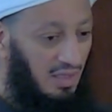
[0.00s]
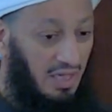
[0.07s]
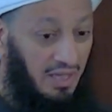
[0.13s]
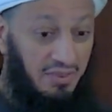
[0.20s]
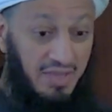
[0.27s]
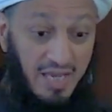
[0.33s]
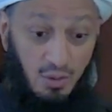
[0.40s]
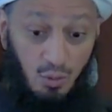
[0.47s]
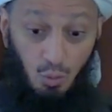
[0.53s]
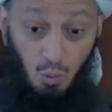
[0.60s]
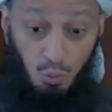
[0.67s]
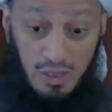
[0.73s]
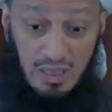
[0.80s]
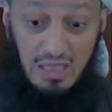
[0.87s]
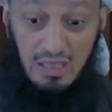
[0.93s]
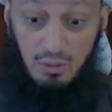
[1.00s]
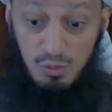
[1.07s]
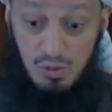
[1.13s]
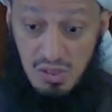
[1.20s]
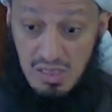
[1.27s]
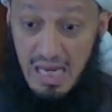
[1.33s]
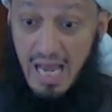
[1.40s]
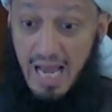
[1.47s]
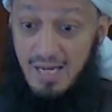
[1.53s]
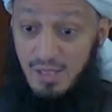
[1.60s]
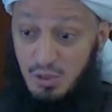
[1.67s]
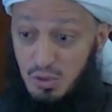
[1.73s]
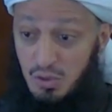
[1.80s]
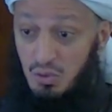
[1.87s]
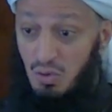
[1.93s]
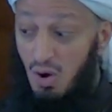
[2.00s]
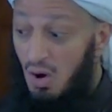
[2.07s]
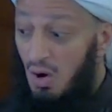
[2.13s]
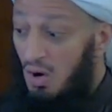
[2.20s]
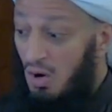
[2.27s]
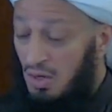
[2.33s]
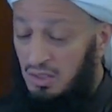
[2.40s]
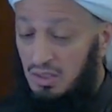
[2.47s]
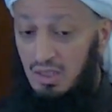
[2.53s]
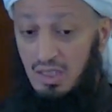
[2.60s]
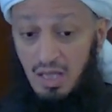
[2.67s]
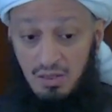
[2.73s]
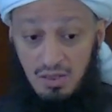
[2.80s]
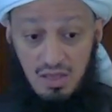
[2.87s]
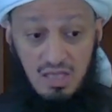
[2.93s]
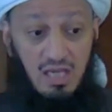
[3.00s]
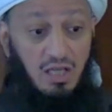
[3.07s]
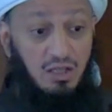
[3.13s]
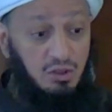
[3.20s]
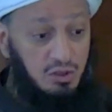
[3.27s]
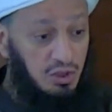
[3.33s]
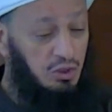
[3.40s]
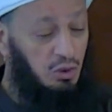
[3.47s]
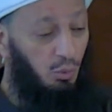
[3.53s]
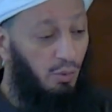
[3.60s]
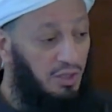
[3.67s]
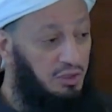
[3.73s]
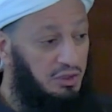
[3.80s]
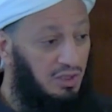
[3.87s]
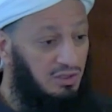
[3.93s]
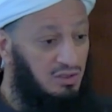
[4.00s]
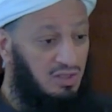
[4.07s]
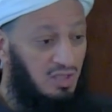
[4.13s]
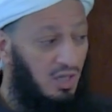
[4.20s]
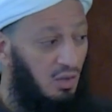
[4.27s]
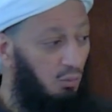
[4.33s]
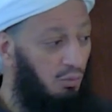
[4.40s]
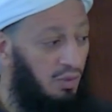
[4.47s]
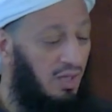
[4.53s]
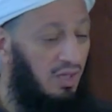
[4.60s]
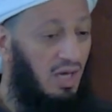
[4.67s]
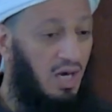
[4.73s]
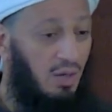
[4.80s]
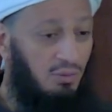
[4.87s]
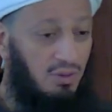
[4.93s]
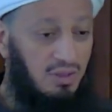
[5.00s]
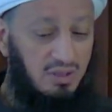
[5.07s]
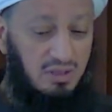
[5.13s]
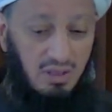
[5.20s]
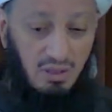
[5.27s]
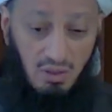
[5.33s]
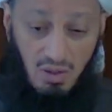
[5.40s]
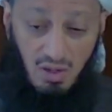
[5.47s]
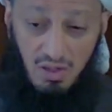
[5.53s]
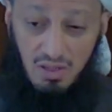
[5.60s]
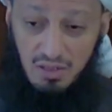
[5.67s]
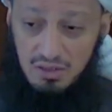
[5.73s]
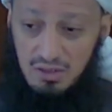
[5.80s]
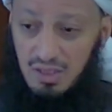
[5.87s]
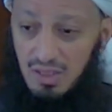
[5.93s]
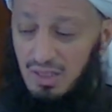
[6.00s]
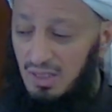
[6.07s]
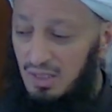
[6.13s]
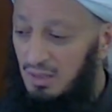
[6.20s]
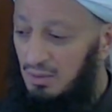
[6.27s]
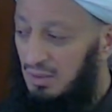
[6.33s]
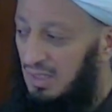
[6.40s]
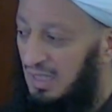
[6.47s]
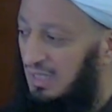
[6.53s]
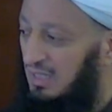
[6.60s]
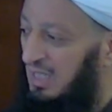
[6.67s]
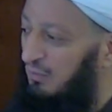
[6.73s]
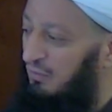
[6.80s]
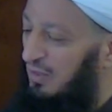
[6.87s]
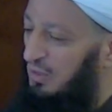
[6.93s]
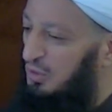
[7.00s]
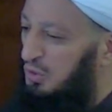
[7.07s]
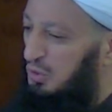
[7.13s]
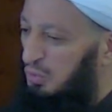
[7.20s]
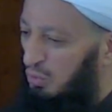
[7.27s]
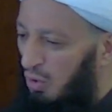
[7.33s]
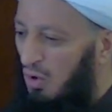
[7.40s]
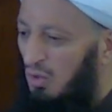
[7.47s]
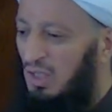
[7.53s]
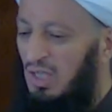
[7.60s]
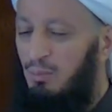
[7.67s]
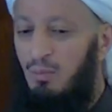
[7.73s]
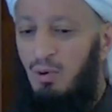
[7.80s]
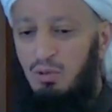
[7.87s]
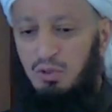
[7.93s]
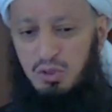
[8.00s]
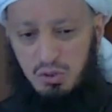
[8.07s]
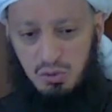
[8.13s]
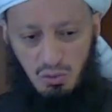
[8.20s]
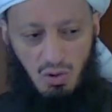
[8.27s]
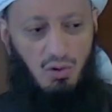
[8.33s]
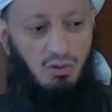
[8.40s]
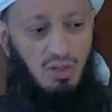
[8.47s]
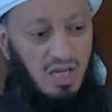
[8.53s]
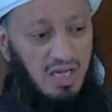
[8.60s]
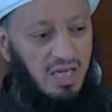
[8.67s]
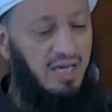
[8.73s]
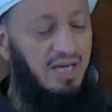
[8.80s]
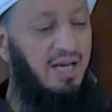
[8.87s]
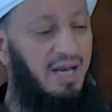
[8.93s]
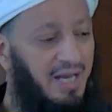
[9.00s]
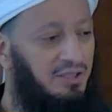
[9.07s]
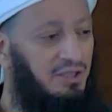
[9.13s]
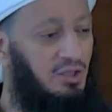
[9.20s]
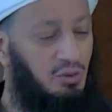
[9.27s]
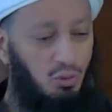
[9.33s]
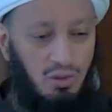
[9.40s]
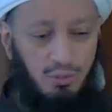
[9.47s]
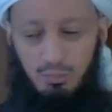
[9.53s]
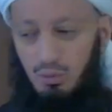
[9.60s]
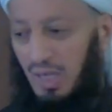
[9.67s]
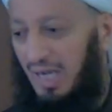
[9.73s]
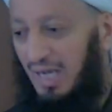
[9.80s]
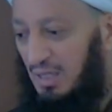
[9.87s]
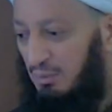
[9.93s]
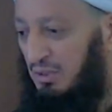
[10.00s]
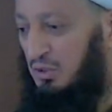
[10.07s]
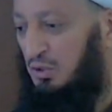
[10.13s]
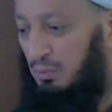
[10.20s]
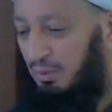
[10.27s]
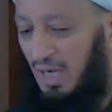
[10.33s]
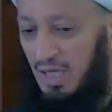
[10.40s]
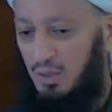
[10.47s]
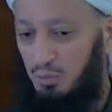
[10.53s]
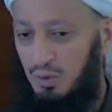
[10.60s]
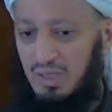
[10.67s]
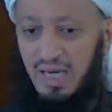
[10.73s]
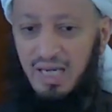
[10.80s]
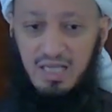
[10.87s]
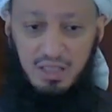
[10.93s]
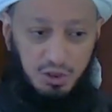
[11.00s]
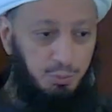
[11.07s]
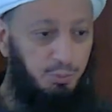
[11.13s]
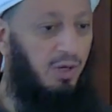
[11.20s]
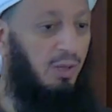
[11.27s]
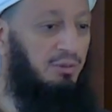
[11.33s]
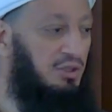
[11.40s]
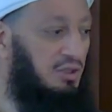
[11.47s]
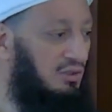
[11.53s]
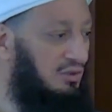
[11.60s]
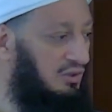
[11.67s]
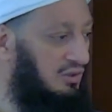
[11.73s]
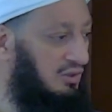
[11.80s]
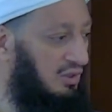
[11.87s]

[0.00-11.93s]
And that we stand strong in these situations where our heart gets even strongly, more strongly connected to Rabbul Alameen subhanahu wa ta'ala and His promises.